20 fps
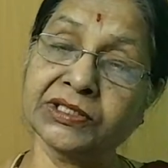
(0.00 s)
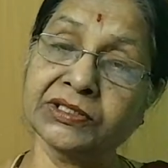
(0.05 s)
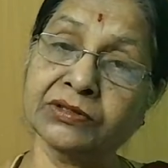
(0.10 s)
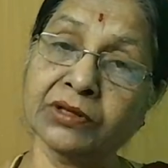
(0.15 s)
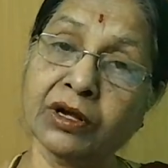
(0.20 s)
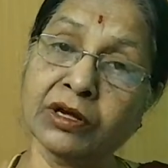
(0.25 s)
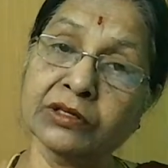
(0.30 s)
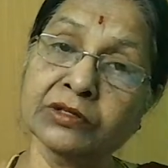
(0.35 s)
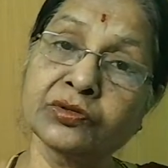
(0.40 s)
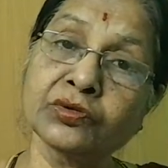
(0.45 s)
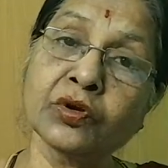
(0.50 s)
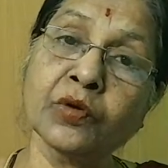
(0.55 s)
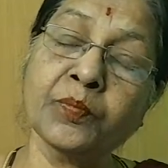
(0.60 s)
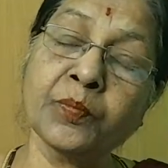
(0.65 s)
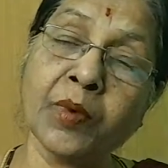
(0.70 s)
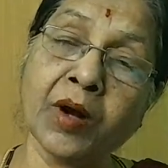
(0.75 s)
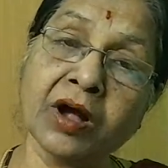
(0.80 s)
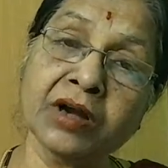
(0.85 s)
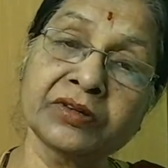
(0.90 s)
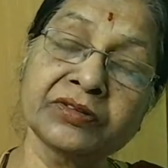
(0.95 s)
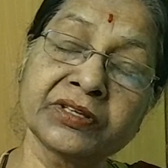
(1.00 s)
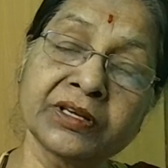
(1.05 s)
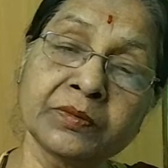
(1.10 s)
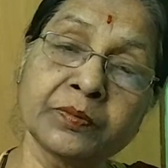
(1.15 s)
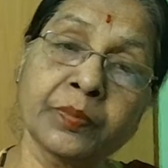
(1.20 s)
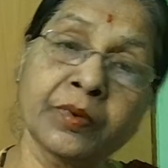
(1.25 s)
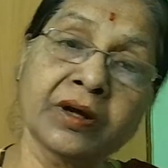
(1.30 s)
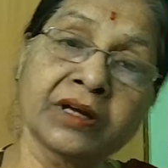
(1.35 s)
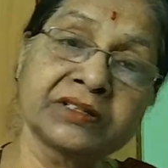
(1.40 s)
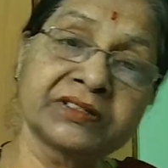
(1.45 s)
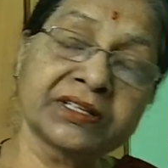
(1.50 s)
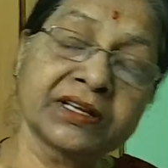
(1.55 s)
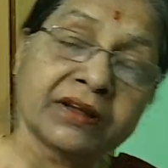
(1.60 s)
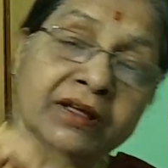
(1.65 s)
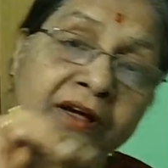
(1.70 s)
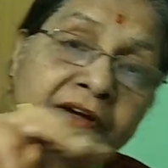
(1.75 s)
is also parts and parcel